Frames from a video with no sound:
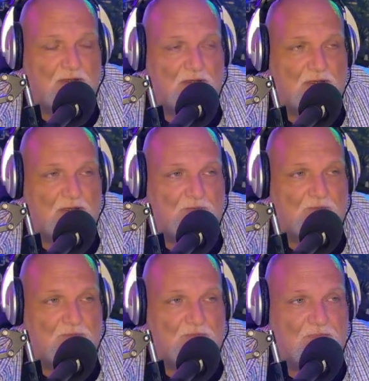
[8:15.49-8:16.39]

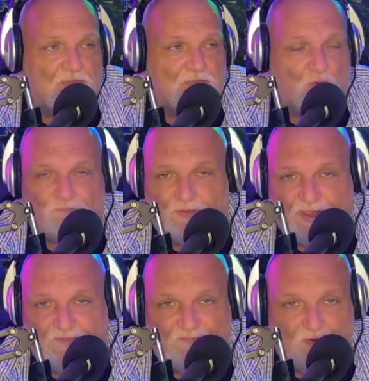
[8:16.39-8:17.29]
or if you
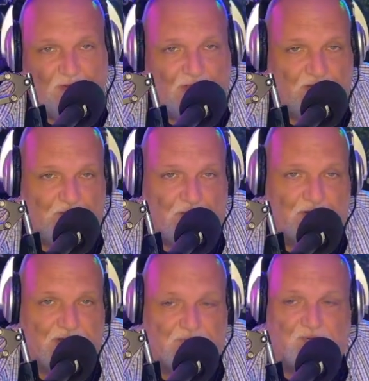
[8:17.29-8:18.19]
can't figure out how to
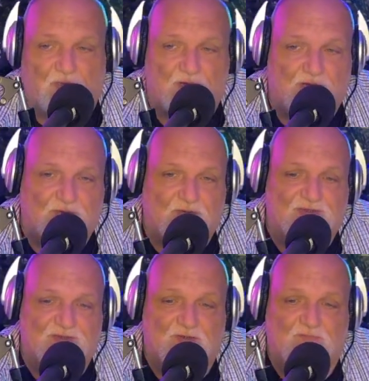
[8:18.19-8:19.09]
market a product or a
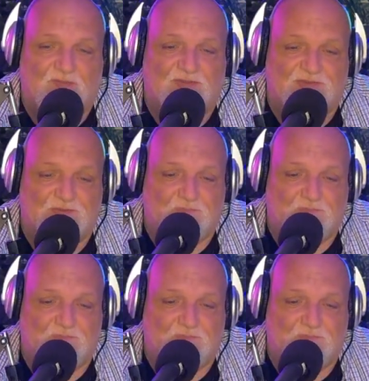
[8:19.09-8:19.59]
service,